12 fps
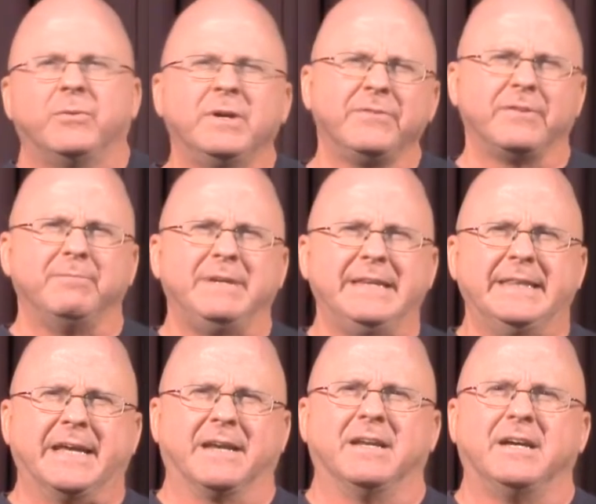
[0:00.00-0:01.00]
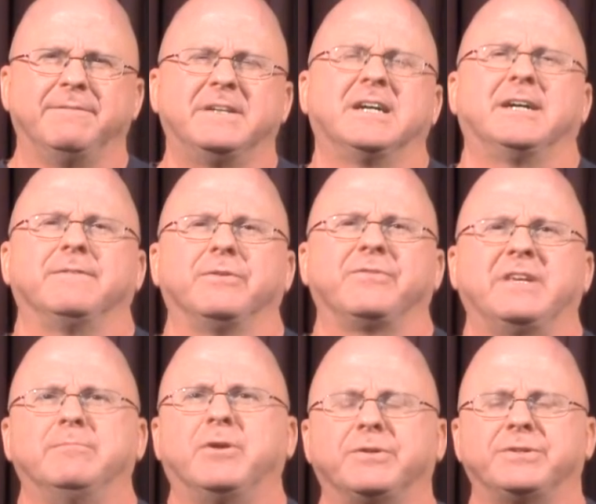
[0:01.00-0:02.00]
What does it mean that love covers
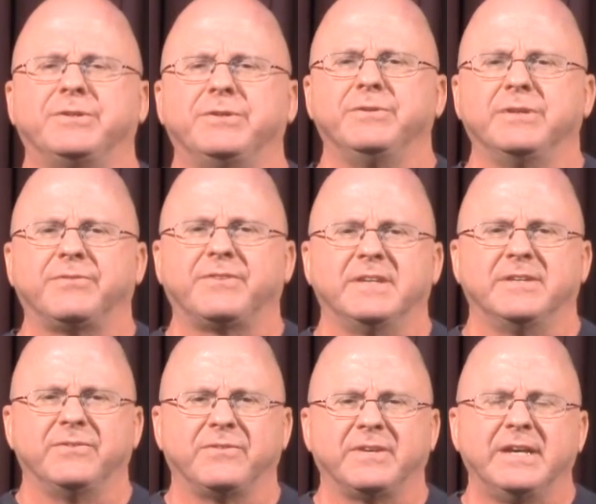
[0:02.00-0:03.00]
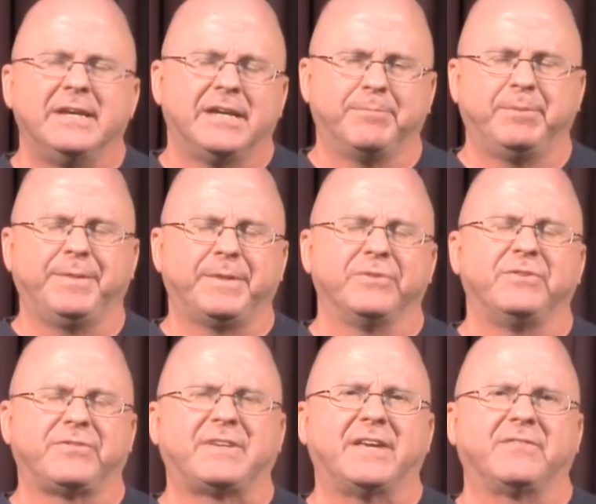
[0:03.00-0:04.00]
a multitude of sins? I put there
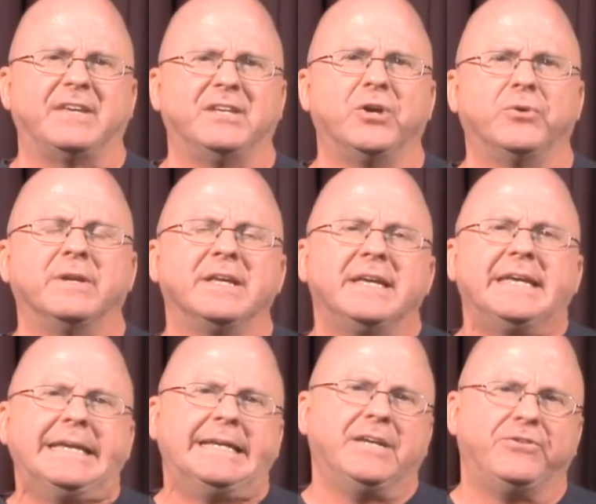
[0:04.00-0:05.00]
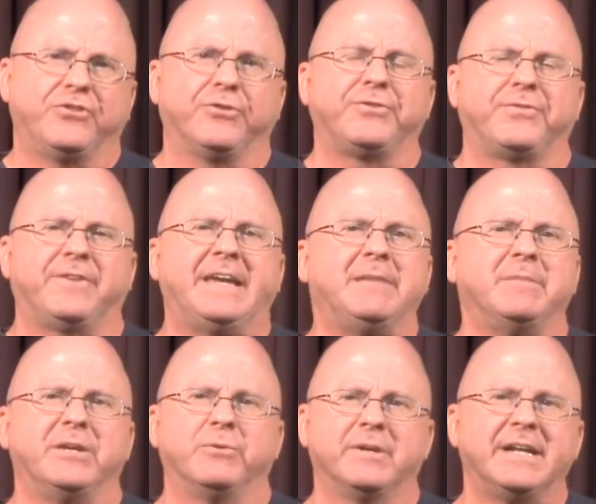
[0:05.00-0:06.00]
just as a note, in a church
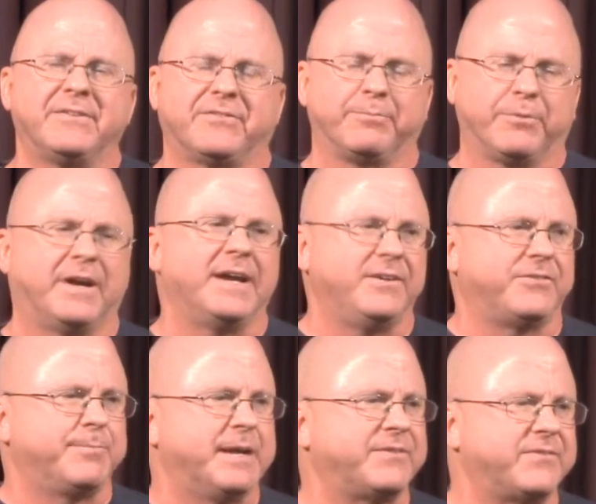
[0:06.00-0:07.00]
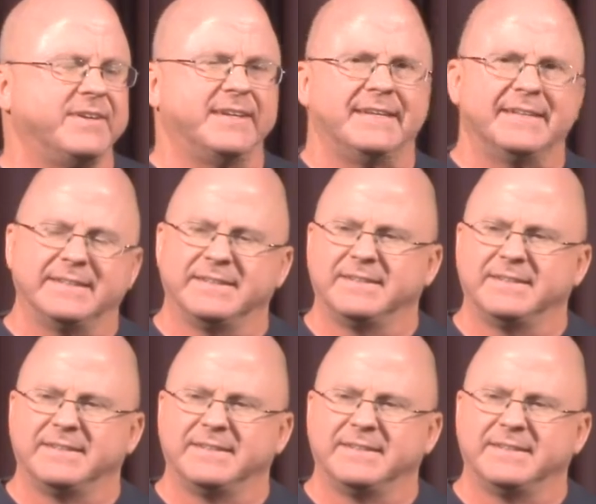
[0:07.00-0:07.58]
family, we're not surprised by sin.